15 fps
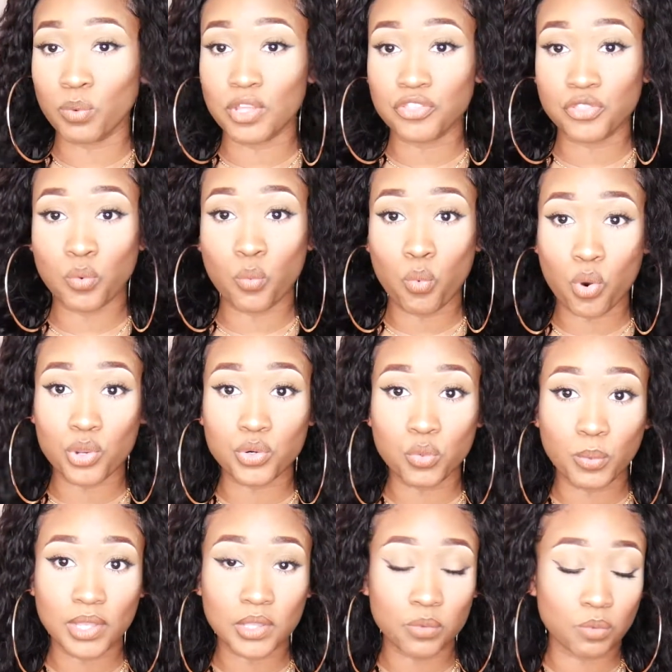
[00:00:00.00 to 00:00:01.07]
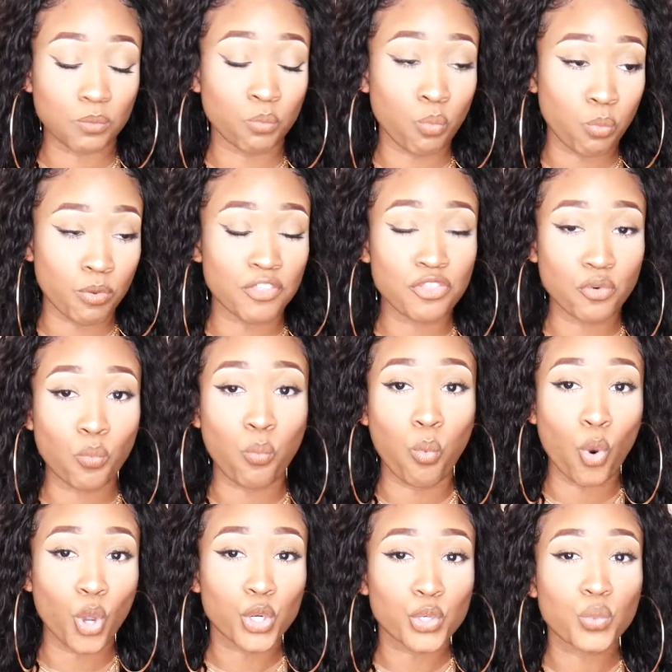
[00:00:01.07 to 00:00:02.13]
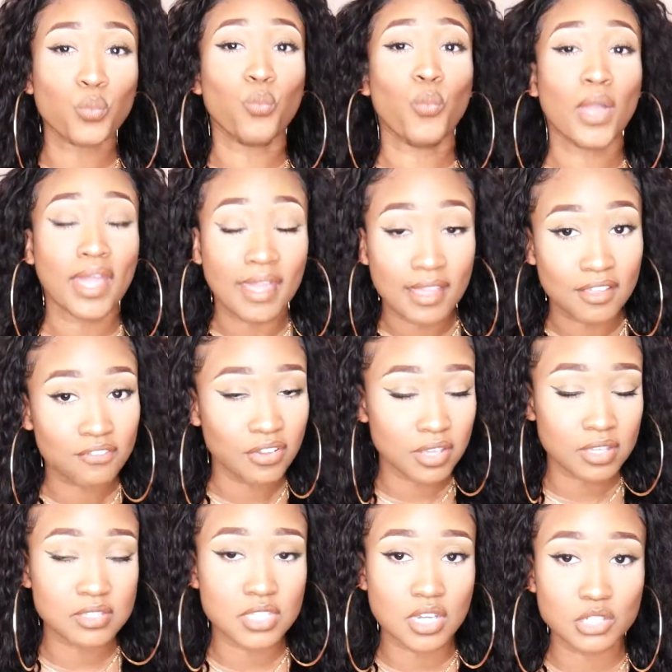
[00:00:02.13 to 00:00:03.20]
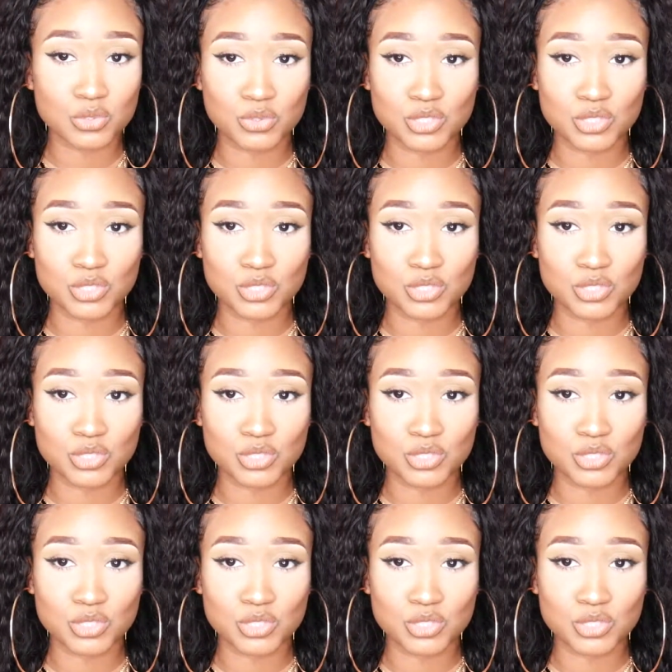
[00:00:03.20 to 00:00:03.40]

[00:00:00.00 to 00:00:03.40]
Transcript: With the water wave, with the water wave tongue